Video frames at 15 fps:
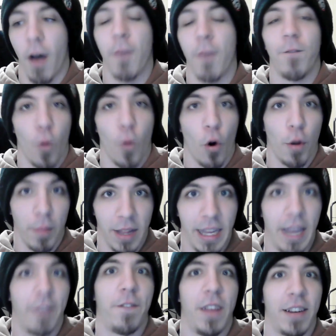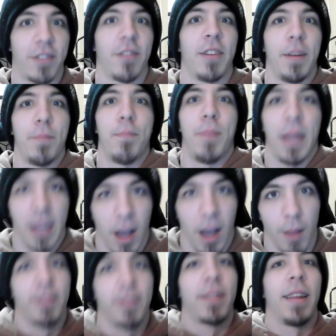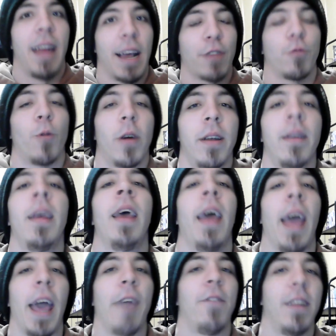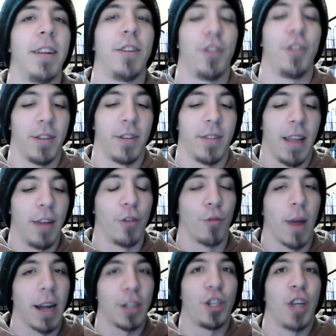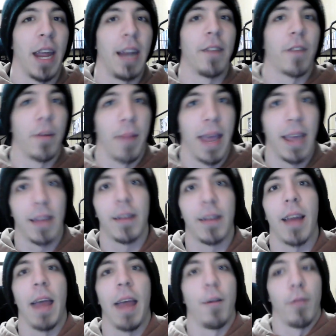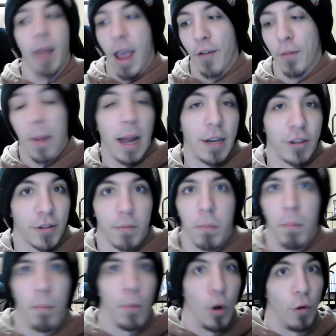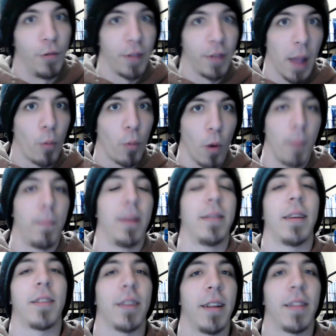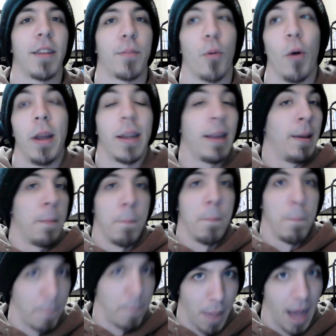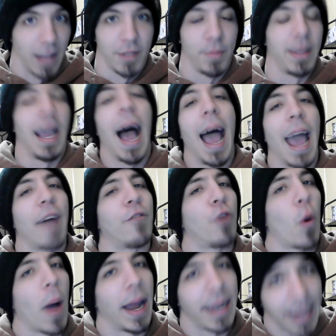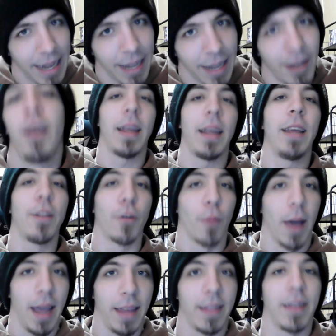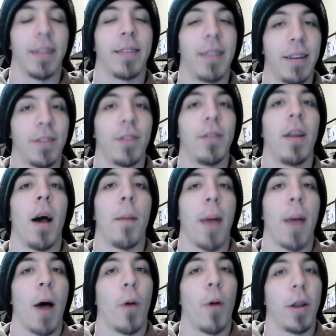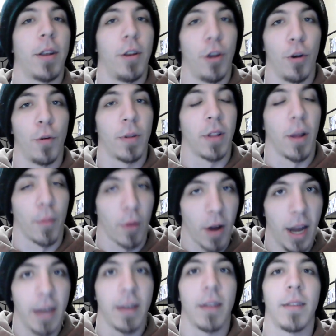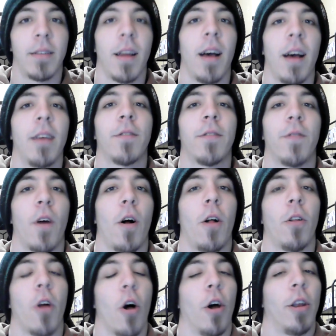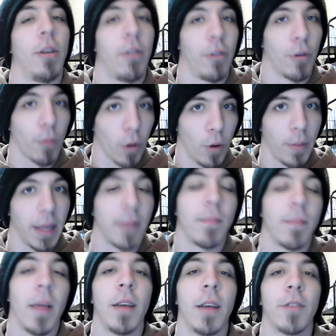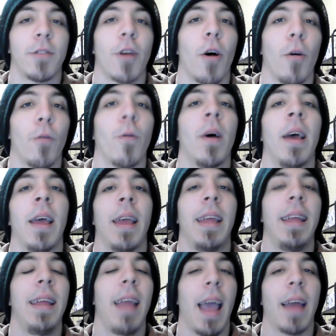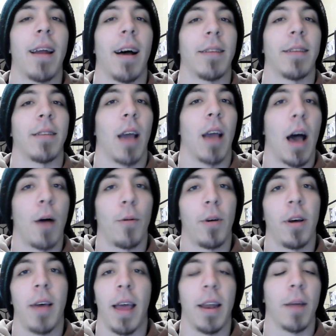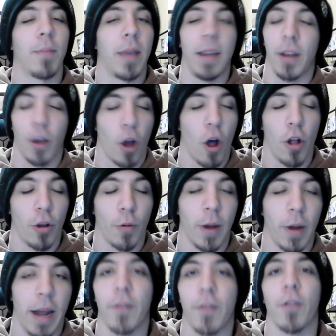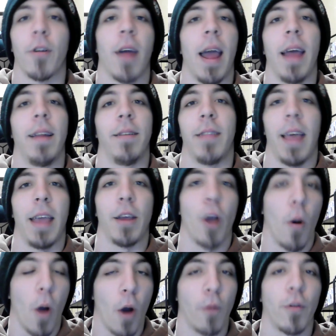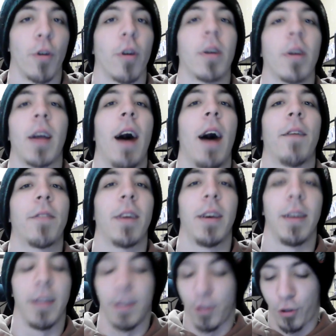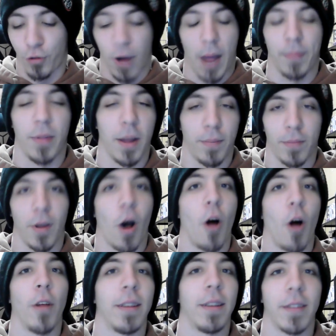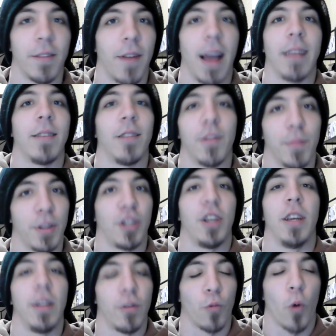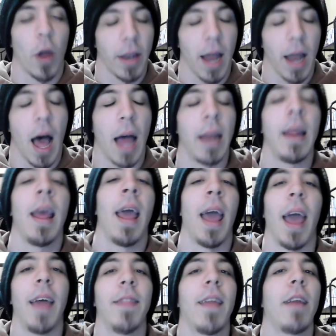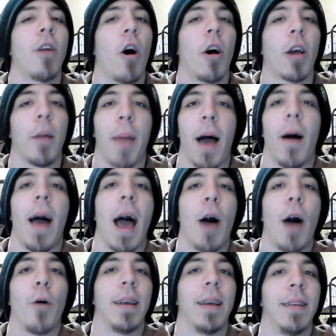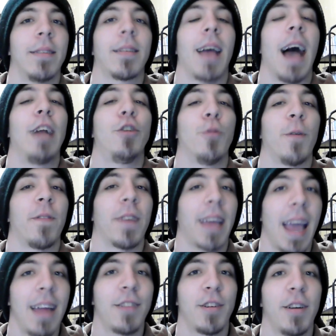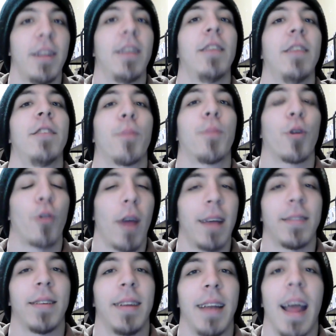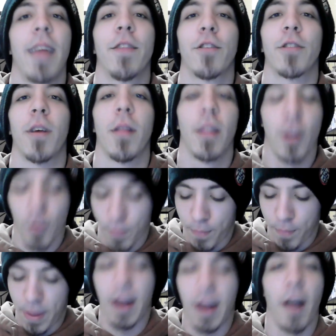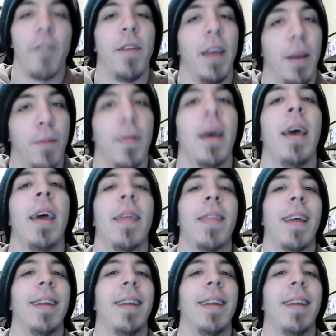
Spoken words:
formally, officially becomes the next one. If it is just a direct chain of command and everybody just moves up one position at this point, possibly, I have no idea. Either way, the decision about what to do with number 8 does fall on Narumi. So he and Hasegawa end up getting a call or whatever, and they go over. Kafka is strapped up to all these devices, machines, whatnot, and they talk about how his kaijuification is progressing, and there's a little bit of him that